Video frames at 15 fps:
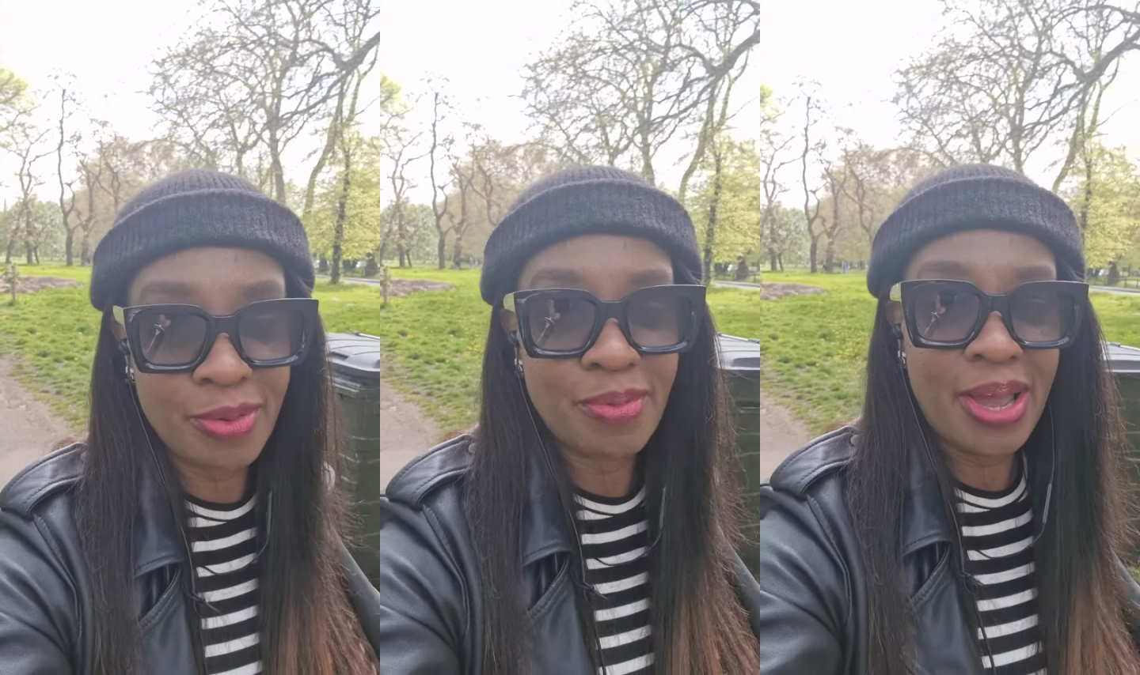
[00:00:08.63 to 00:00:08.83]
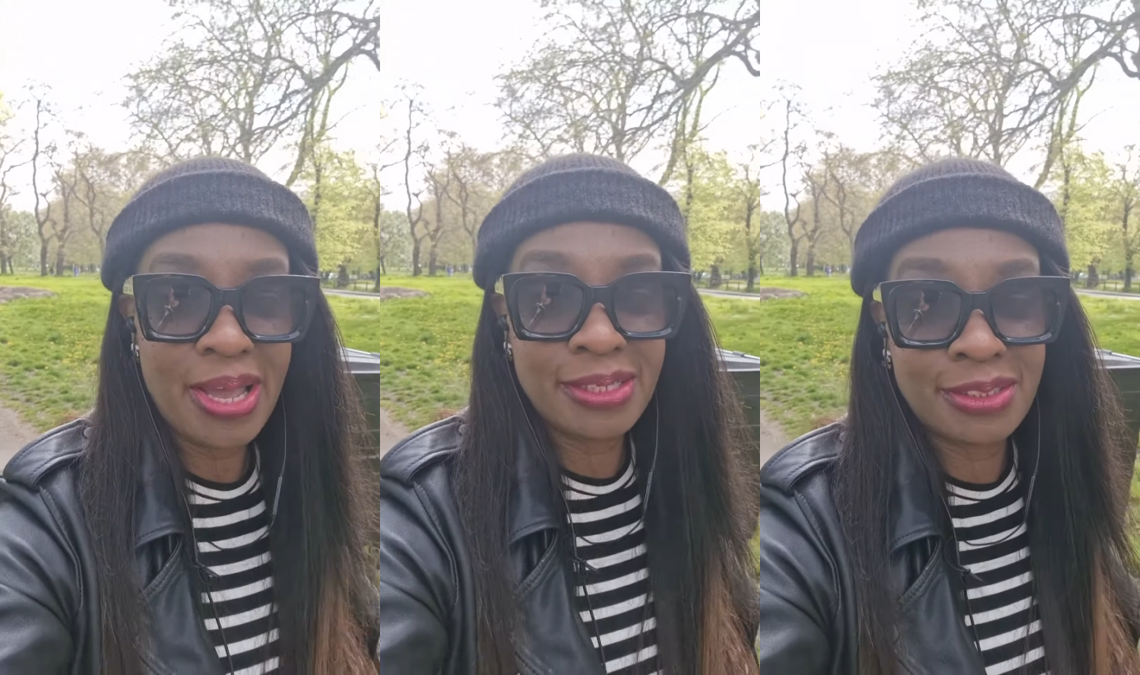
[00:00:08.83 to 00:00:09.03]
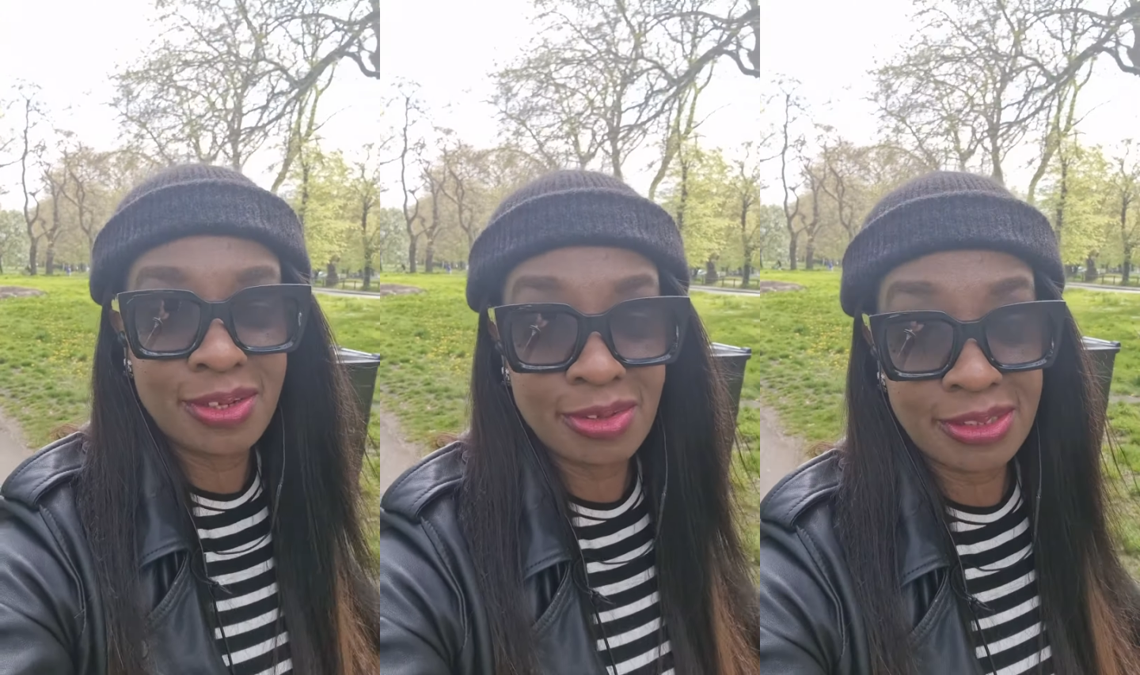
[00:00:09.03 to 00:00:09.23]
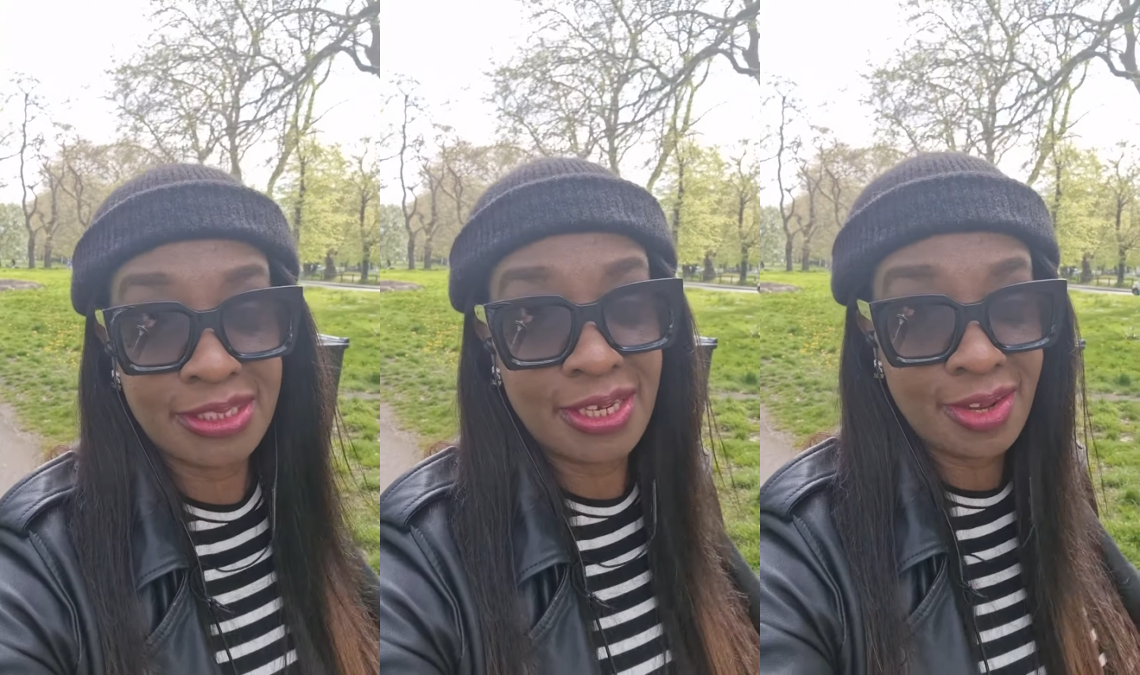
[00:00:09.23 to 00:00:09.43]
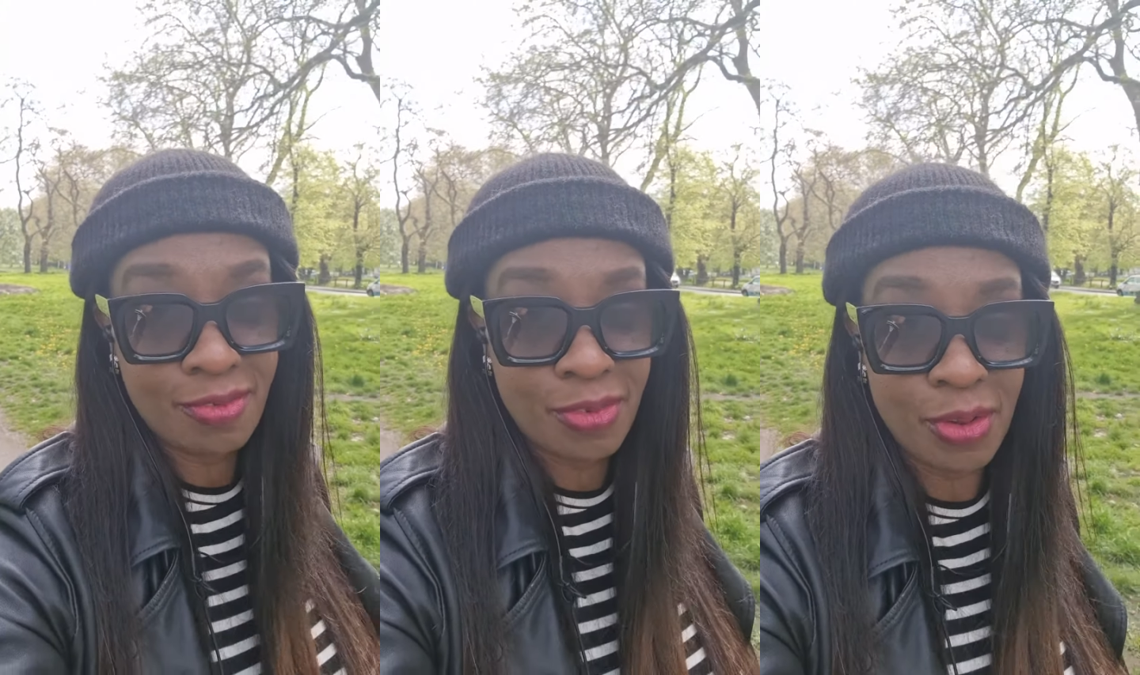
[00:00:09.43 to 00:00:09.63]
ways not to
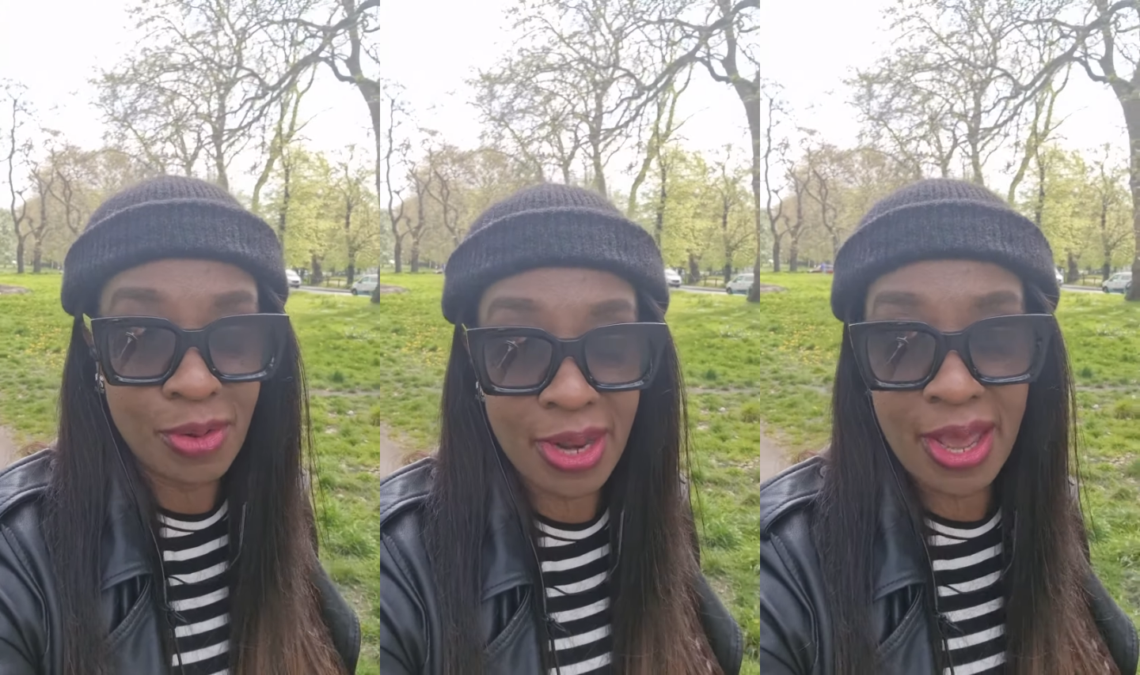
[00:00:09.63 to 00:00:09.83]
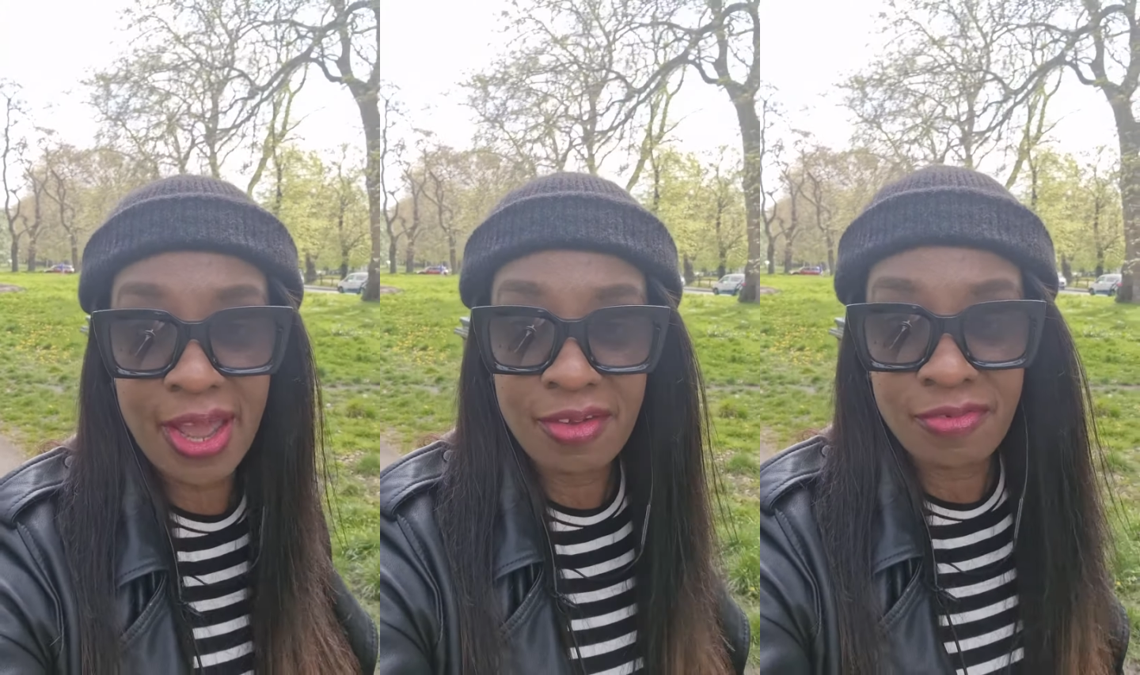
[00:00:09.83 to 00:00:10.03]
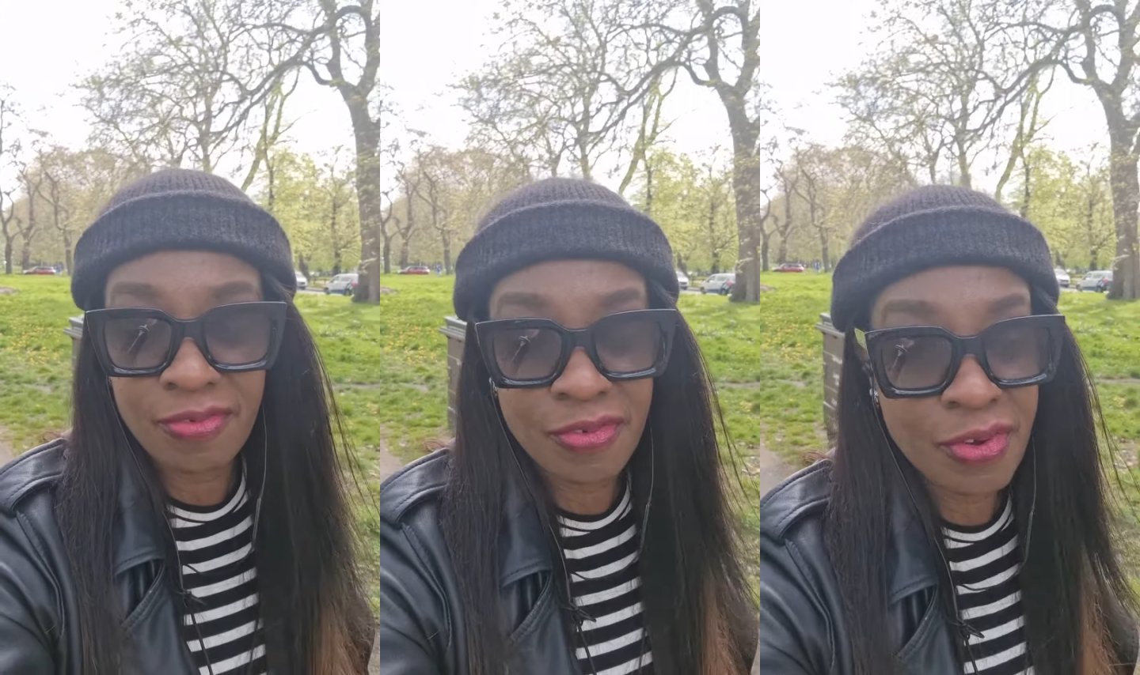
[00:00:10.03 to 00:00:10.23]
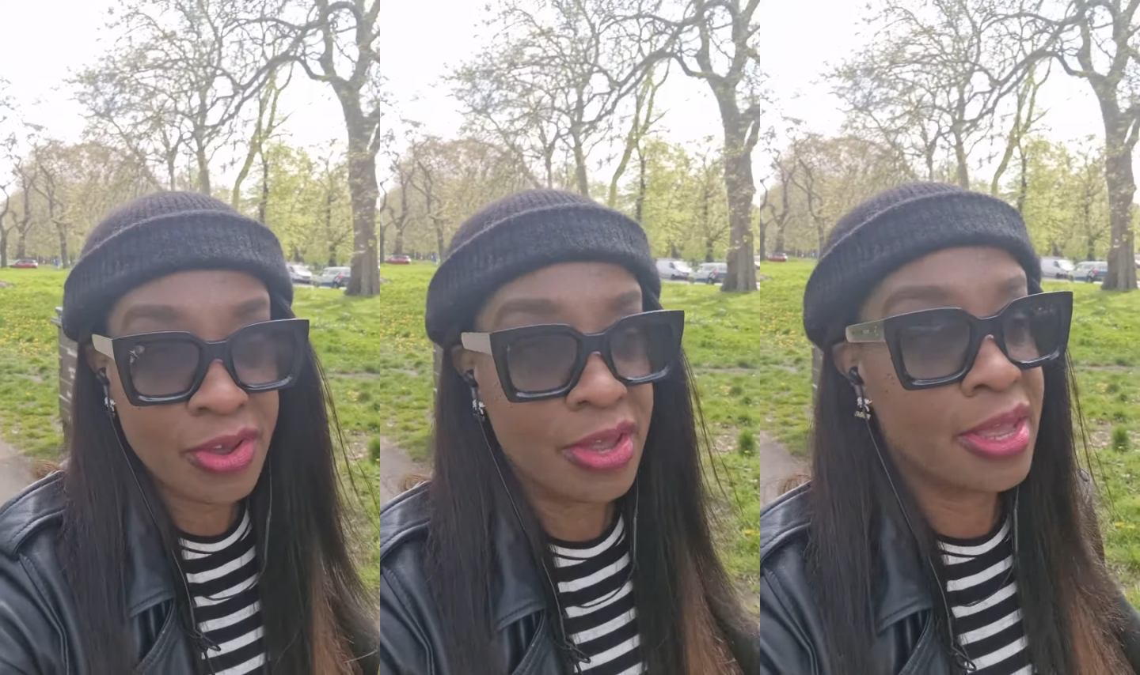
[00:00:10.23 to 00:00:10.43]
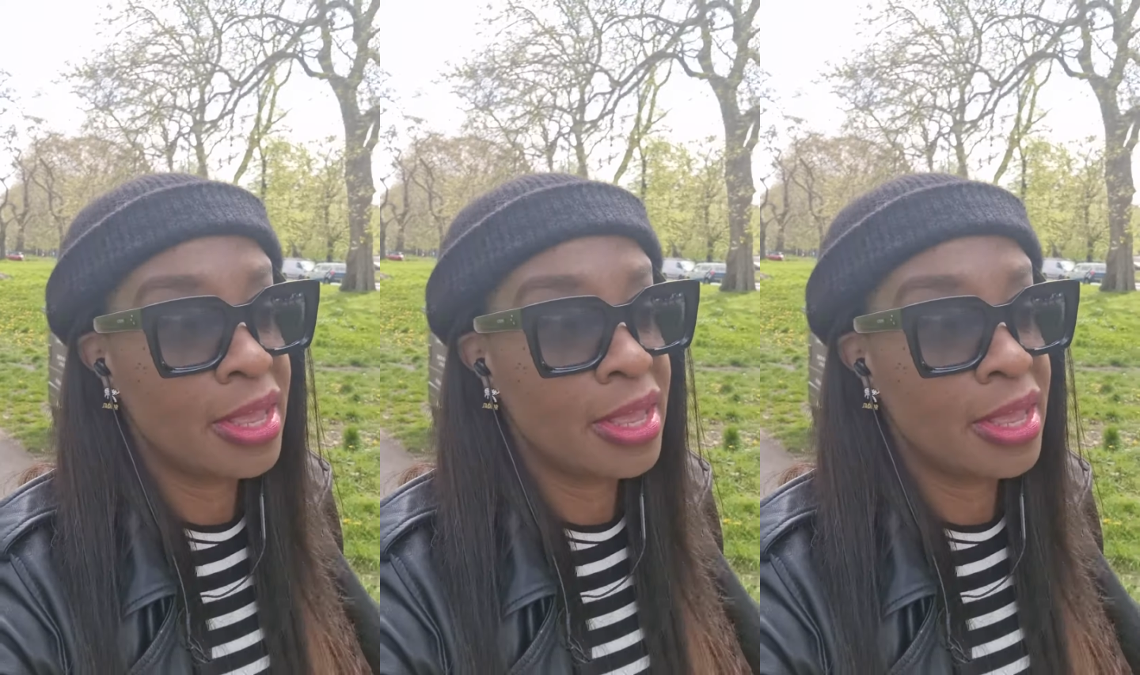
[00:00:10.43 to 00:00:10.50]
live your life,